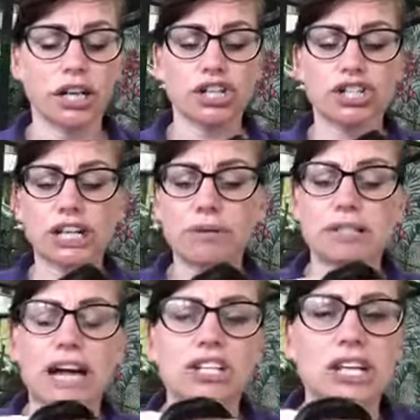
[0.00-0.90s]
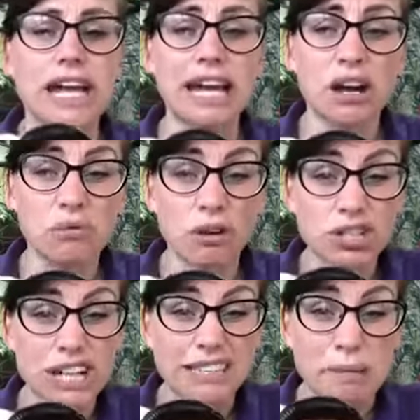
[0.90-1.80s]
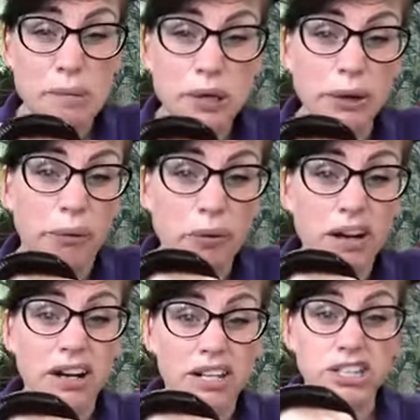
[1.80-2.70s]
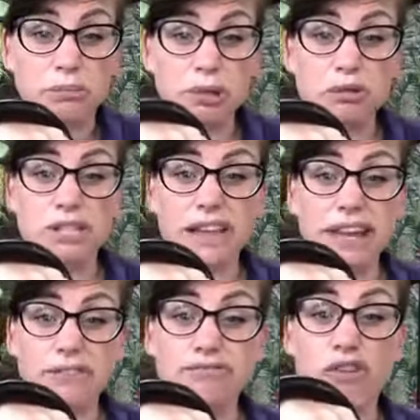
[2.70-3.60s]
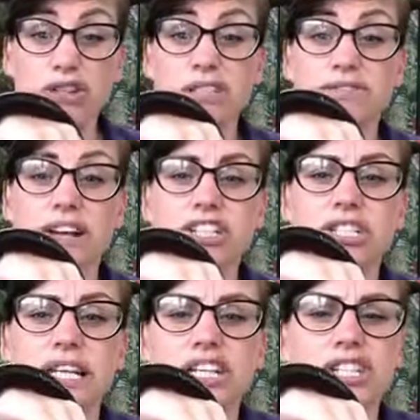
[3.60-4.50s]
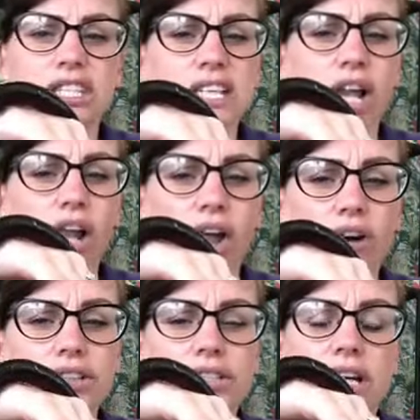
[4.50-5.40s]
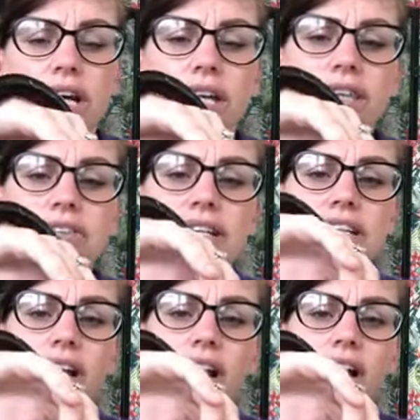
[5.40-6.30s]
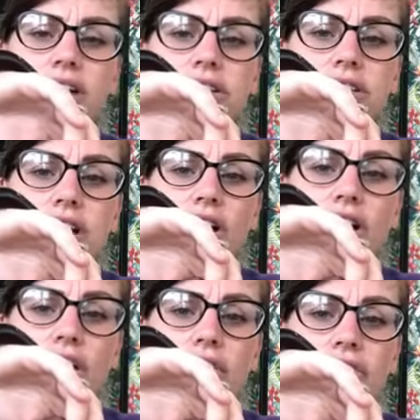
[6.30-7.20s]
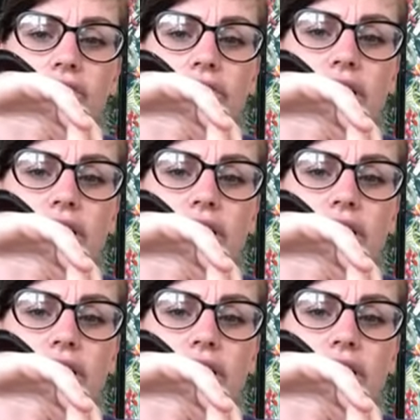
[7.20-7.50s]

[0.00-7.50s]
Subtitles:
She would actually, once she has a poo, and she poos at that rotting vegetation, there is a lot of